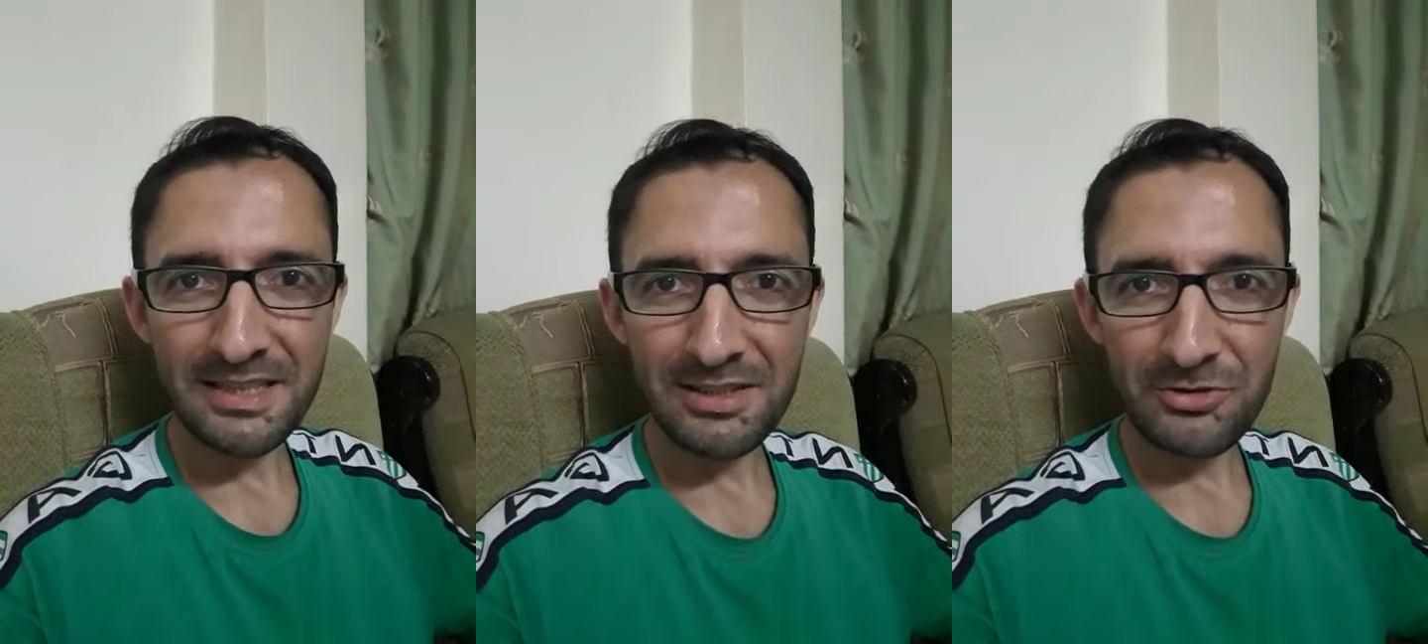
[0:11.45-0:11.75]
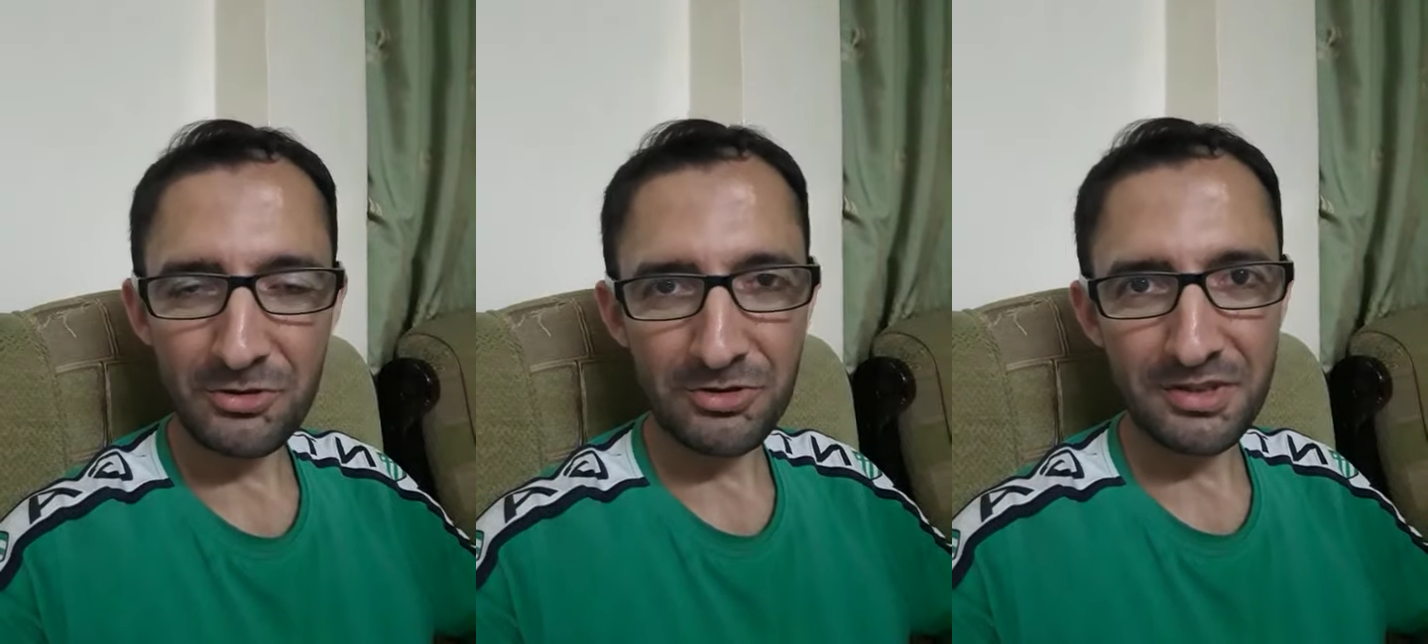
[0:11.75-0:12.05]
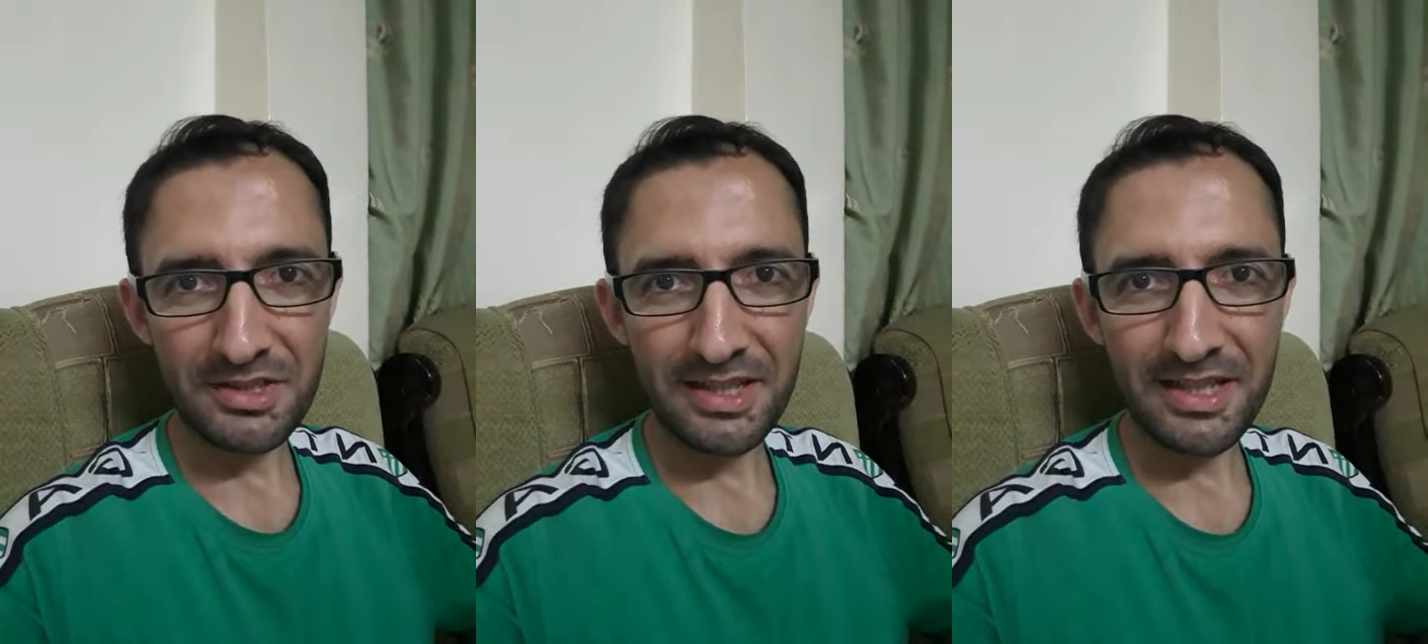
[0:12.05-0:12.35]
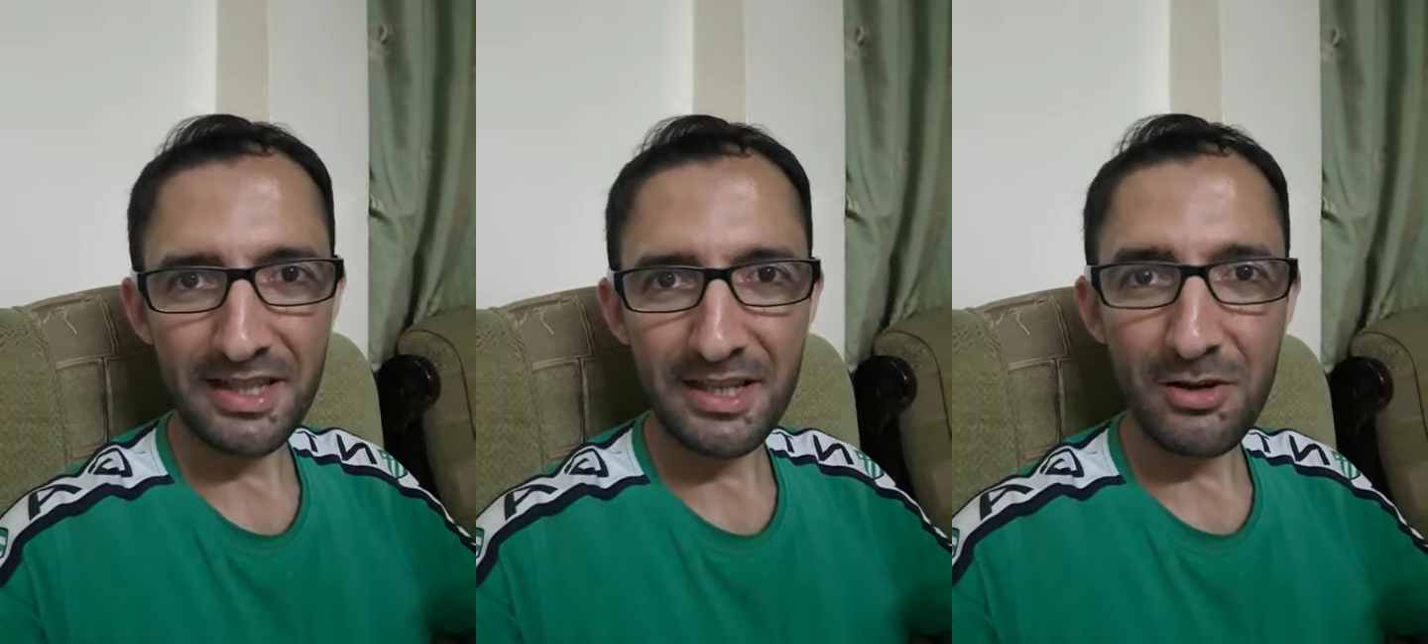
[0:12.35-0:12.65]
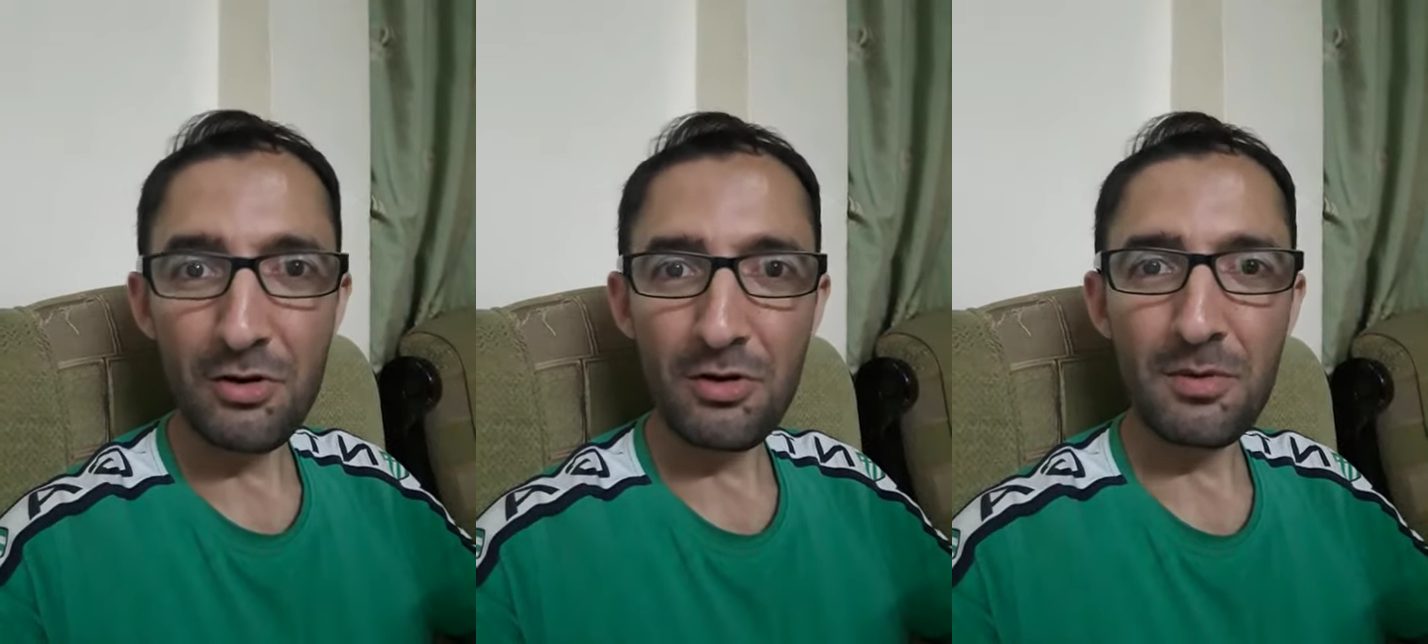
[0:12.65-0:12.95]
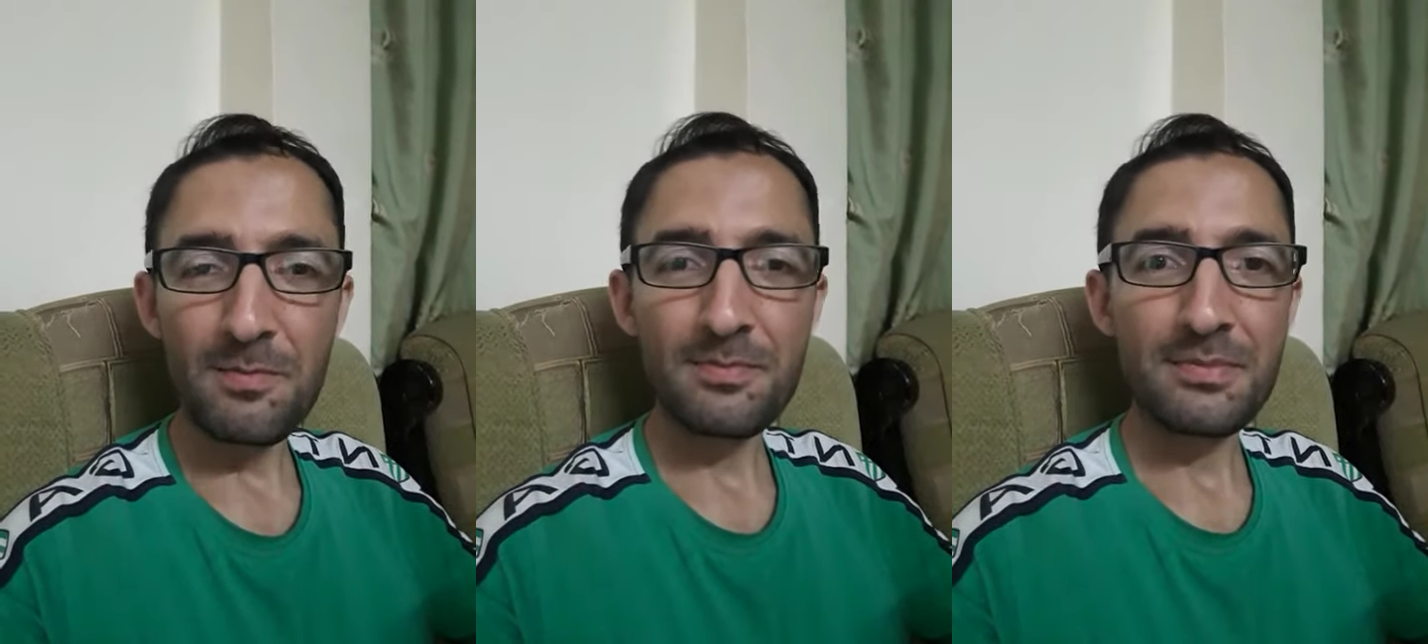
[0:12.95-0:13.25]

Dictionary, or